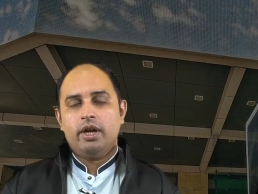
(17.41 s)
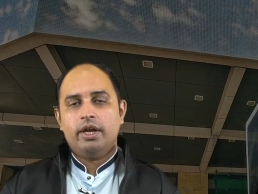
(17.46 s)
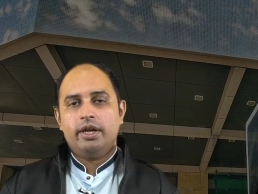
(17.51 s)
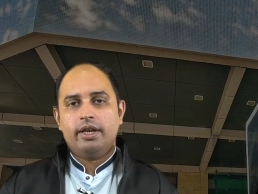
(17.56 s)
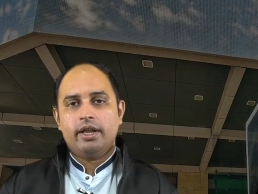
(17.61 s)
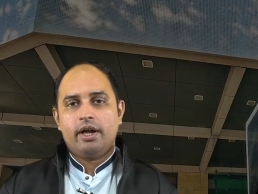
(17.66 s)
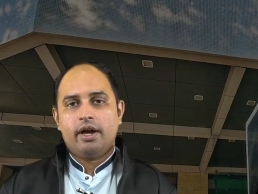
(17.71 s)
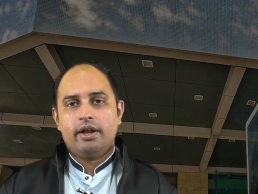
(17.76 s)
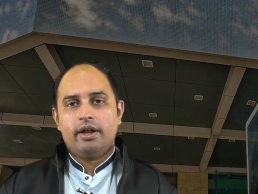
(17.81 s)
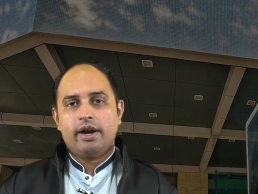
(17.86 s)

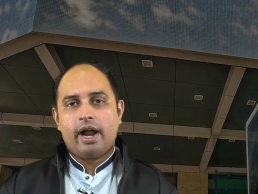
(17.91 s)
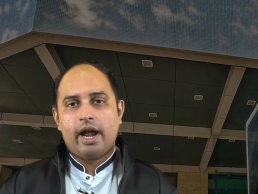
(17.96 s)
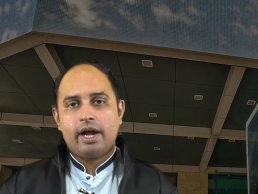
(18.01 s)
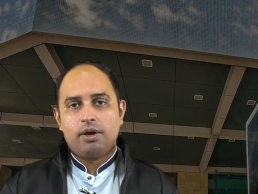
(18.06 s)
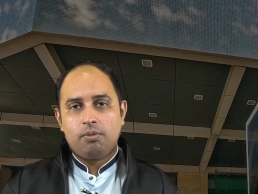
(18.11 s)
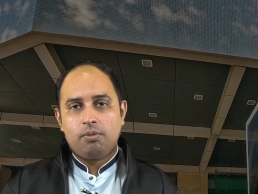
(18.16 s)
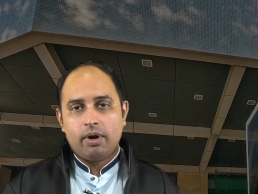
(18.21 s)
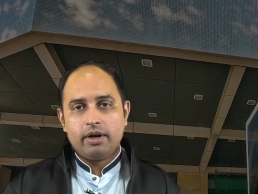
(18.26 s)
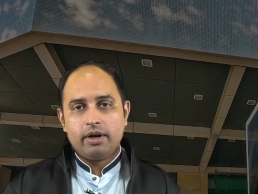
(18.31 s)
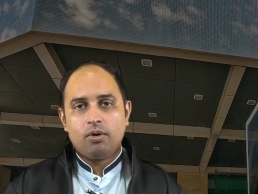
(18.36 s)
India
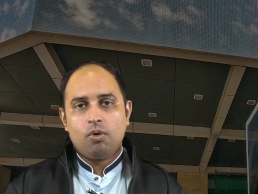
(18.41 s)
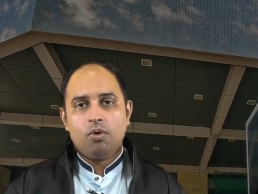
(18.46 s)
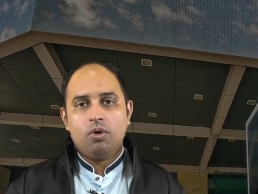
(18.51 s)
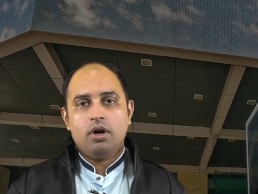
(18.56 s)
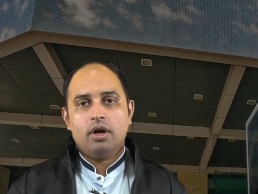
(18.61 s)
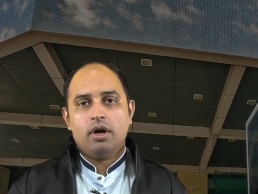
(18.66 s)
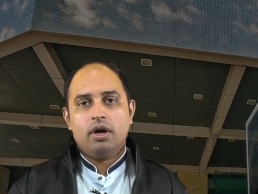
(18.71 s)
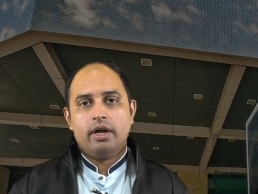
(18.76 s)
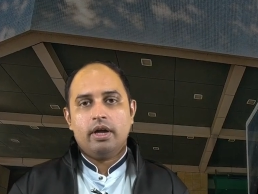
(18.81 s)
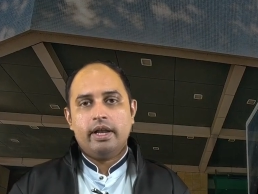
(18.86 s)
Rank 1
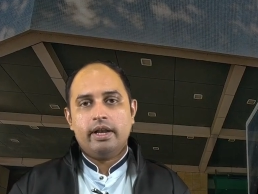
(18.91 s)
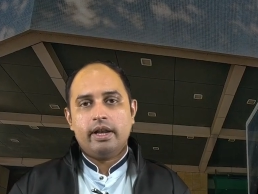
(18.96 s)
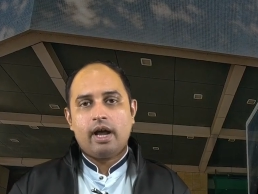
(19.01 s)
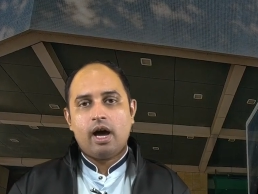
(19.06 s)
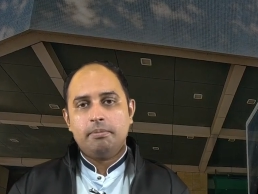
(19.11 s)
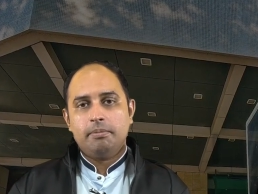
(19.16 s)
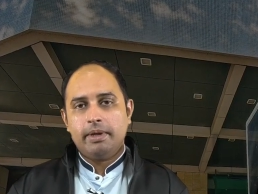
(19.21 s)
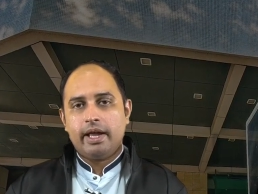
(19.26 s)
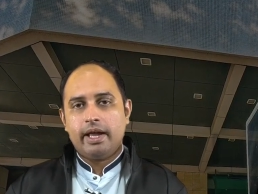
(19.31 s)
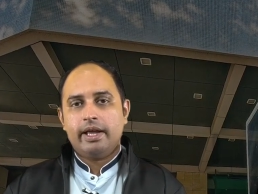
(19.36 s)
holder in
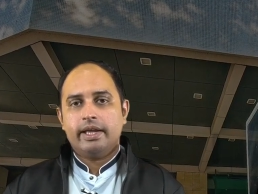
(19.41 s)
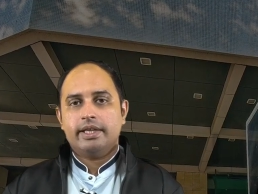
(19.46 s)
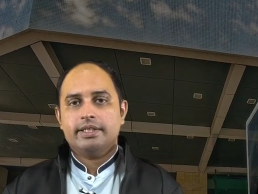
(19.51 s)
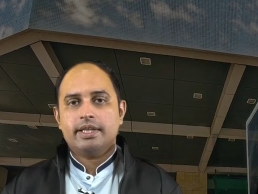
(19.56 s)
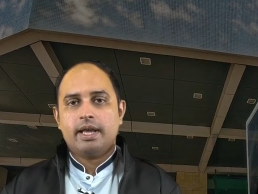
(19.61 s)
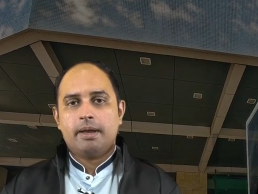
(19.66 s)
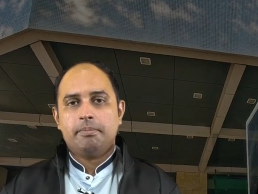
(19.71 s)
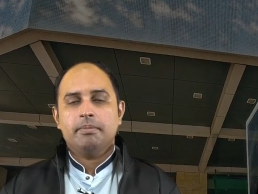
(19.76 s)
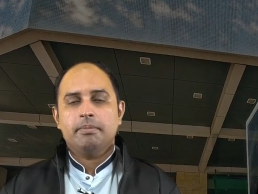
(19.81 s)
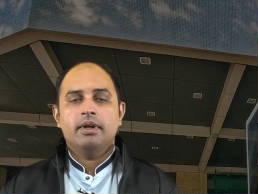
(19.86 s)
RBI
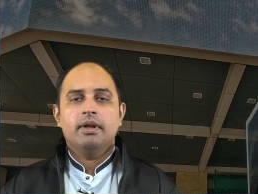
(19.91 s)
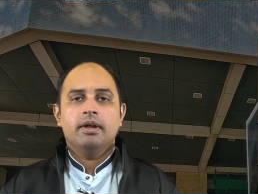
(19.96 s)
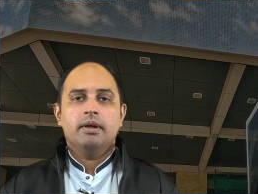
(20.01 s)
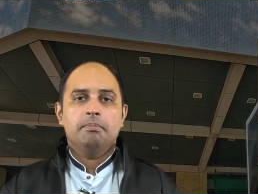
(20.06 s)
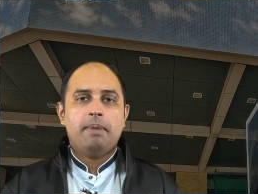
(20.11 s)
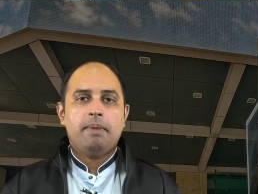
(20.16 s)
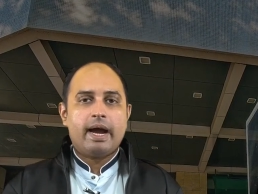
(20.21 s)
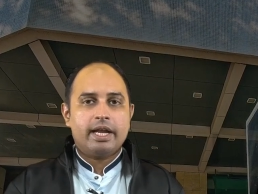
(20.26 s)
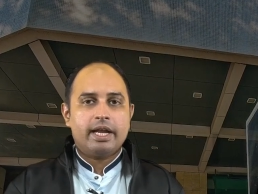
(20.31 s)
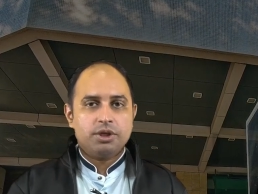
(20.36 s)
exam
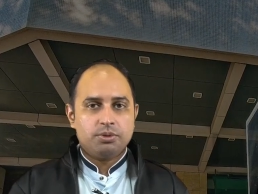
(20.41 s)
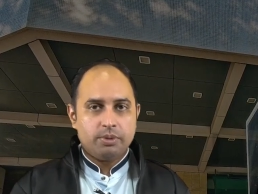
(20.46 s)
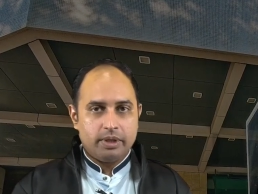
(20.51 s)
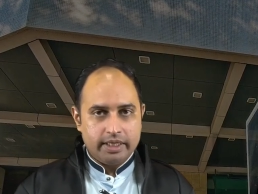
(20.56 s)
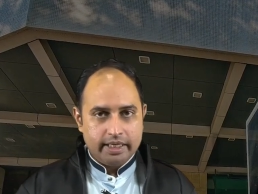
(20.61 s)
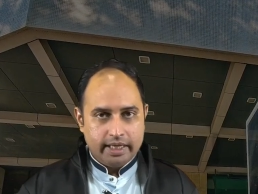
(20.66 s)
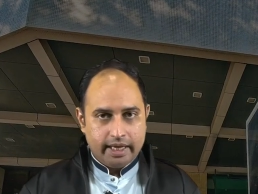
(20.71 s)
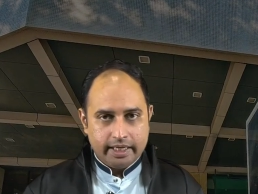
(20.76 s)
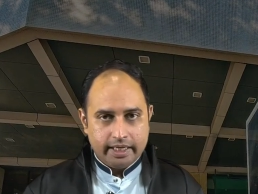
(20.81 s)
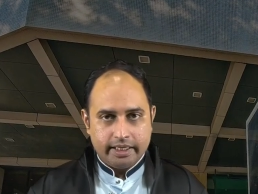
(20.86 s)
back in
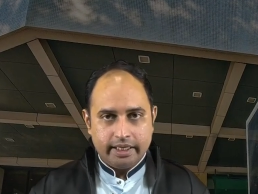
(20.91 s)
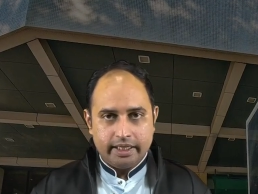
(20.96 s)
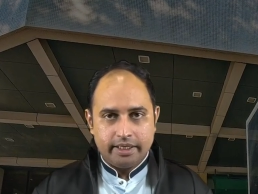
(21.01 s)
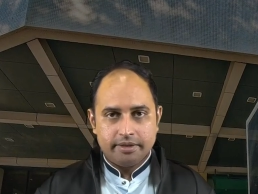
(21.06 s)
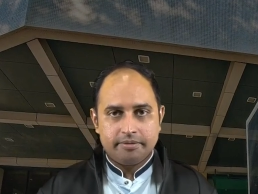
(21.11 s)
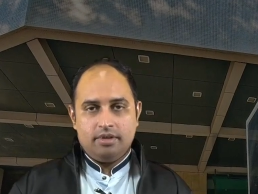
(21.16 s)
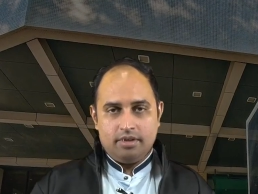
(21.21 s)
2018.